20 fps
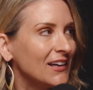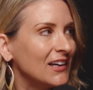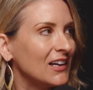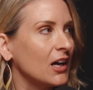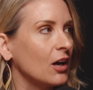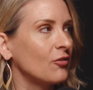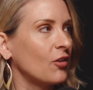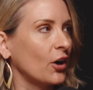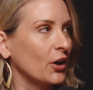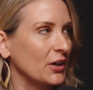
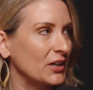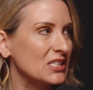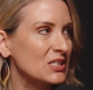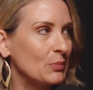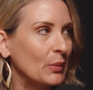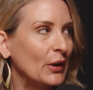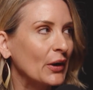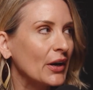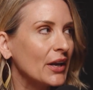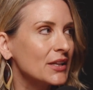of our
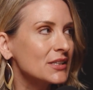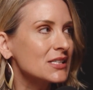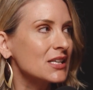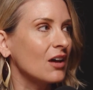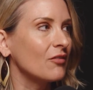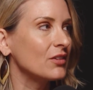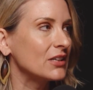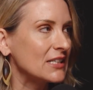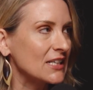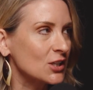experience
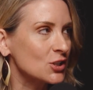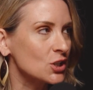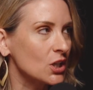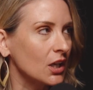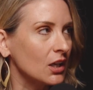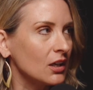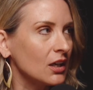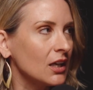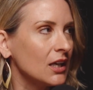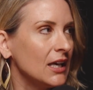of
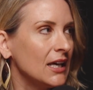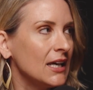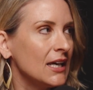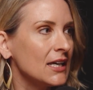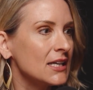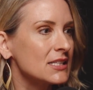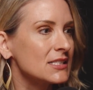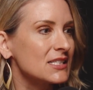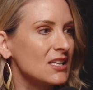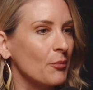addiction,
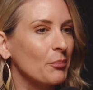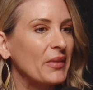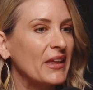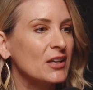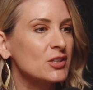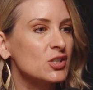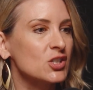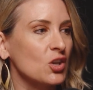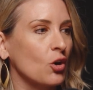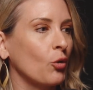something so